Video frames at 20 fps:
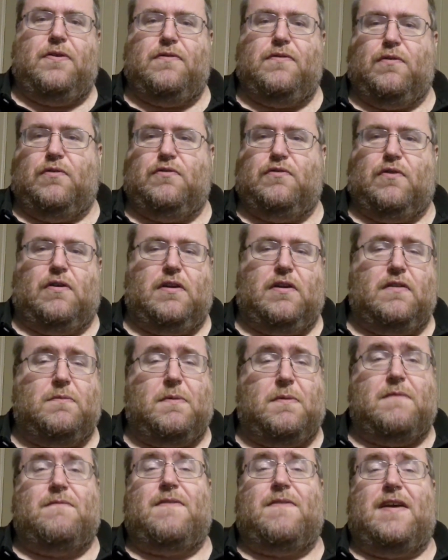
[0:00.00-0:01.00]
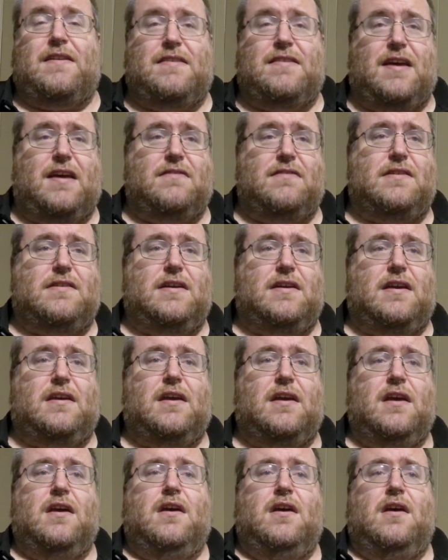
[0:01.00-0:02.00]
This whole journey has been
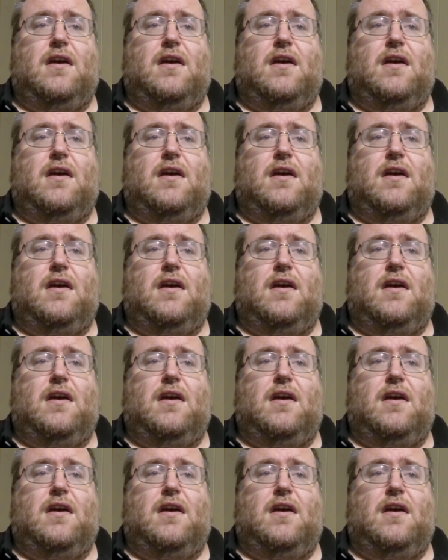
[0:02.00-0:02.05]
fantastic.